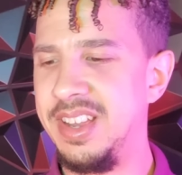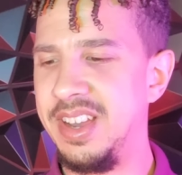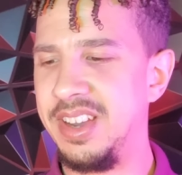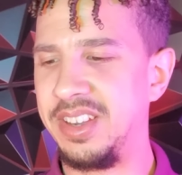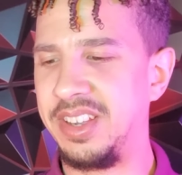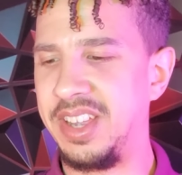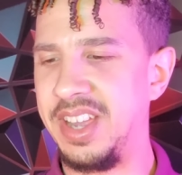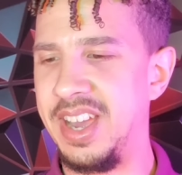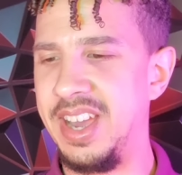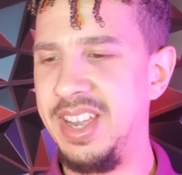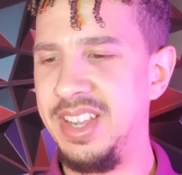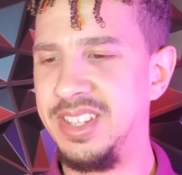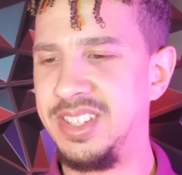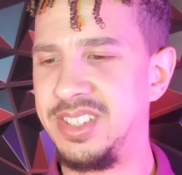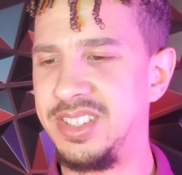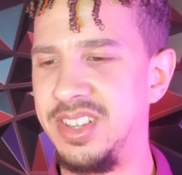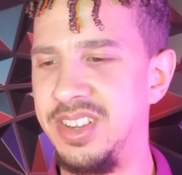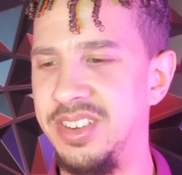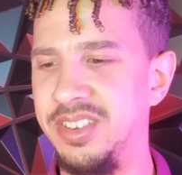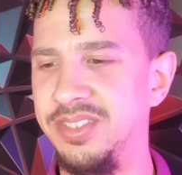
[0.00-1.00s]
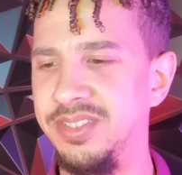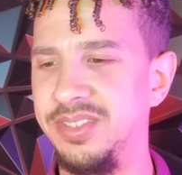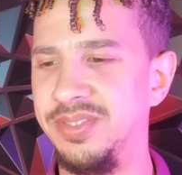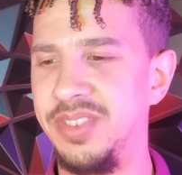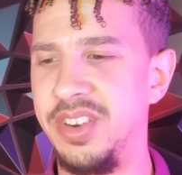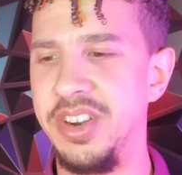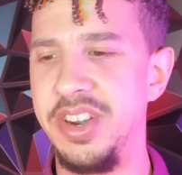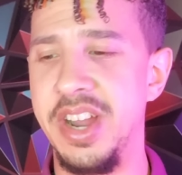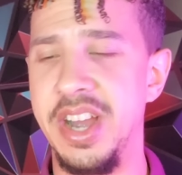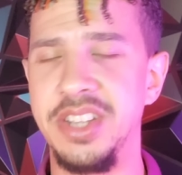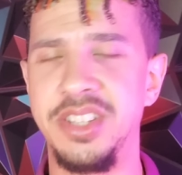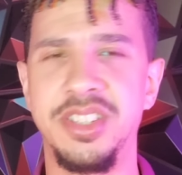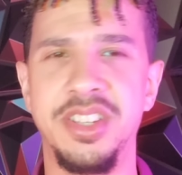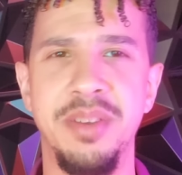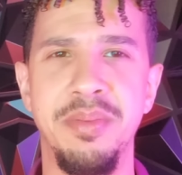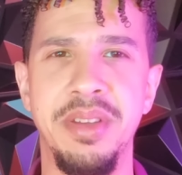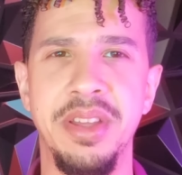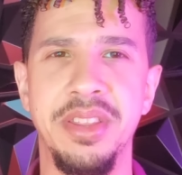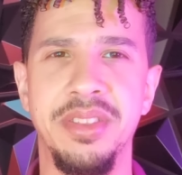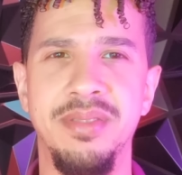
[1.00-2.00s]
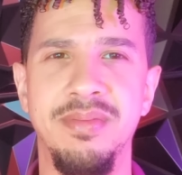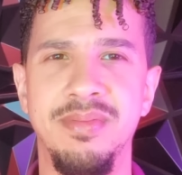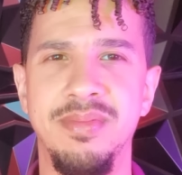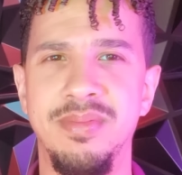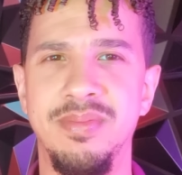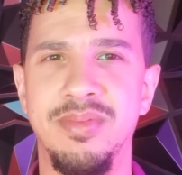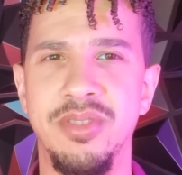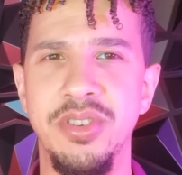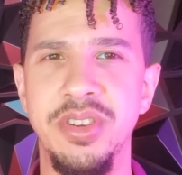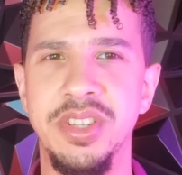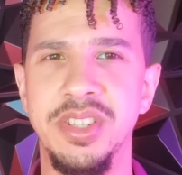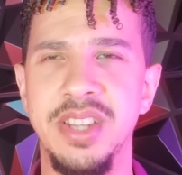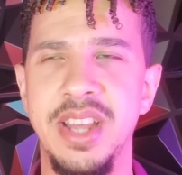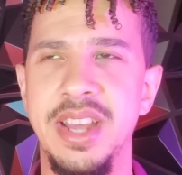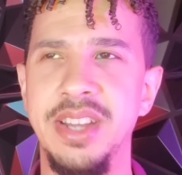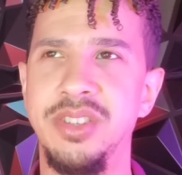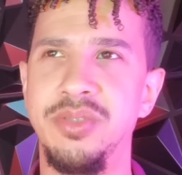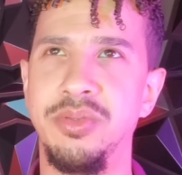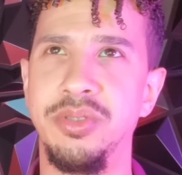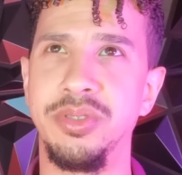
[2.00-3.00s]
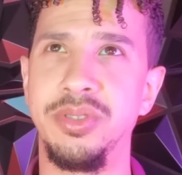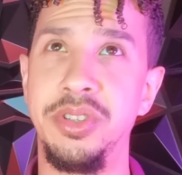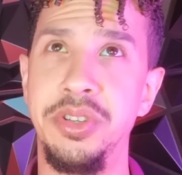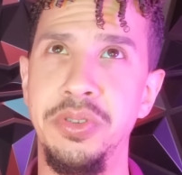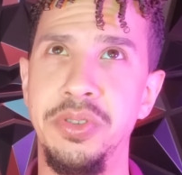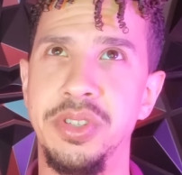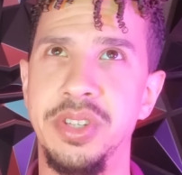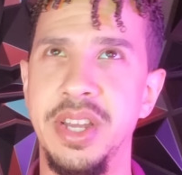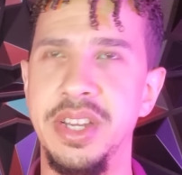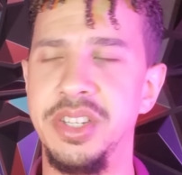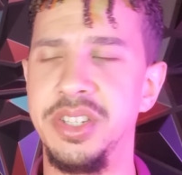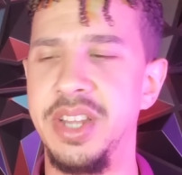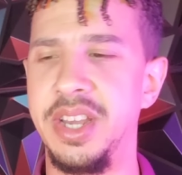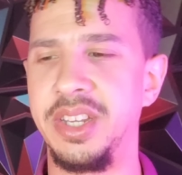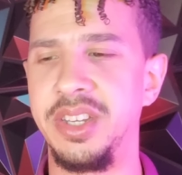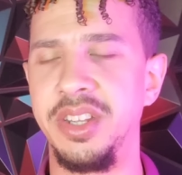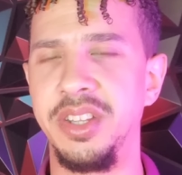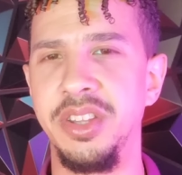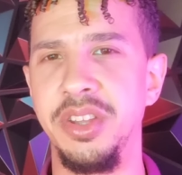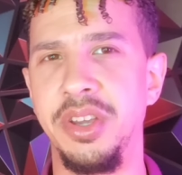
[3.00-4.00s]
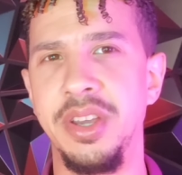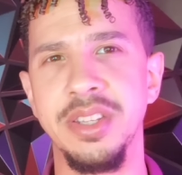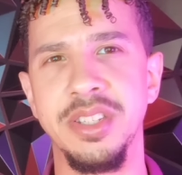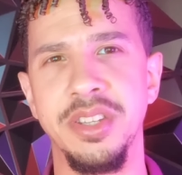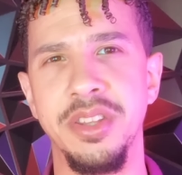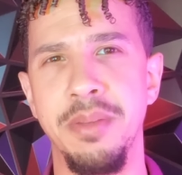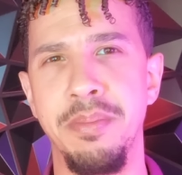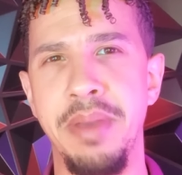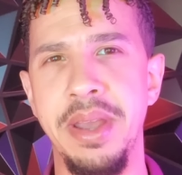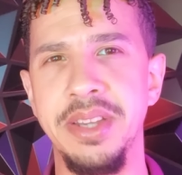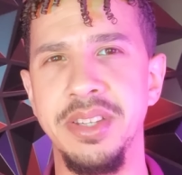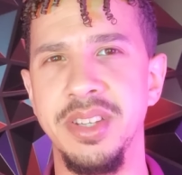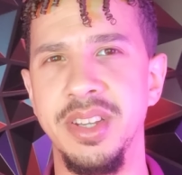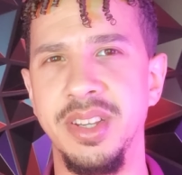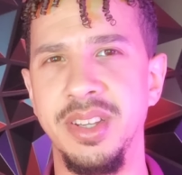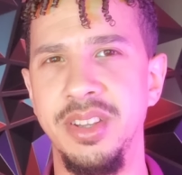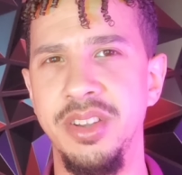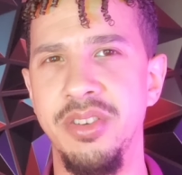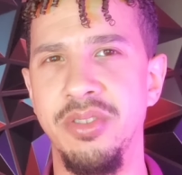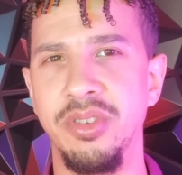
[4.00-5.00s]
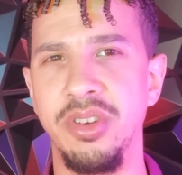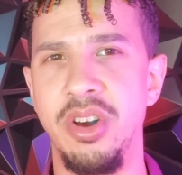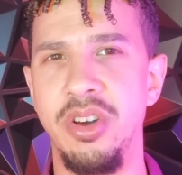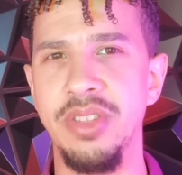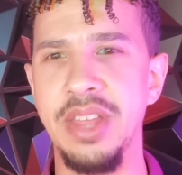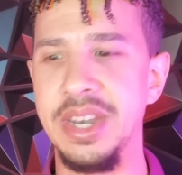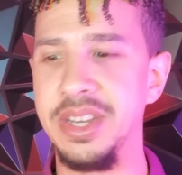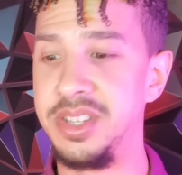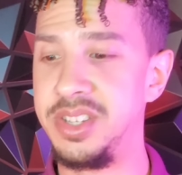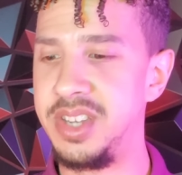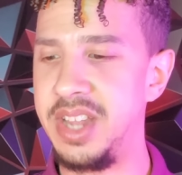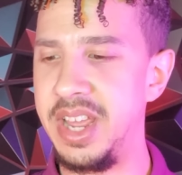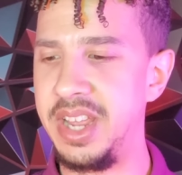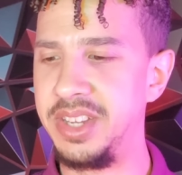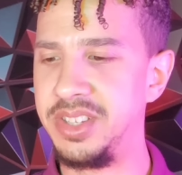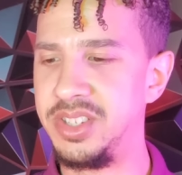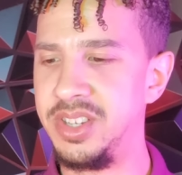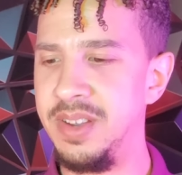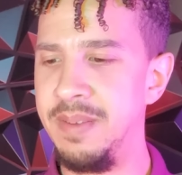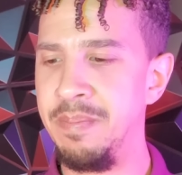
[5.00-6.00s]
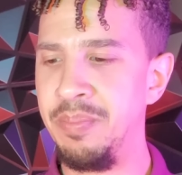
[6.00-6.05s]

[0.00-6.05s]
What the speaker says: Okay, so very nice. It's going to be a 3-stage, well 2-stage technically because of the basic. You don't call that a stage.